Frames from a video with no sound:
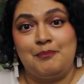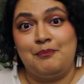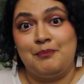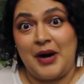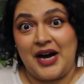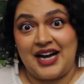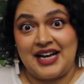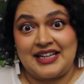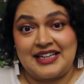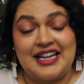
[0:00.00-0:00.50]

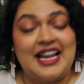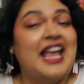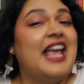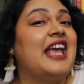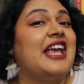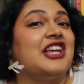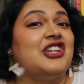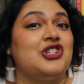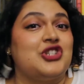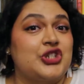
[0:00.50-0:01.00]
But
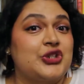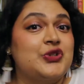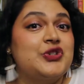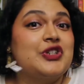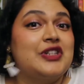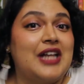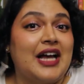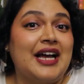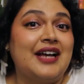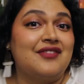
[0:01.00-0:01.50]
in
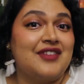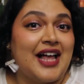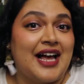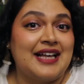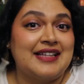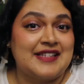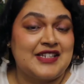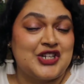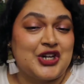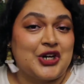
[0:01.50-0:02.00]
June-July of
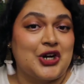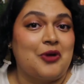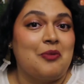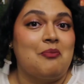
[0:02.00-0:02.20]
last year,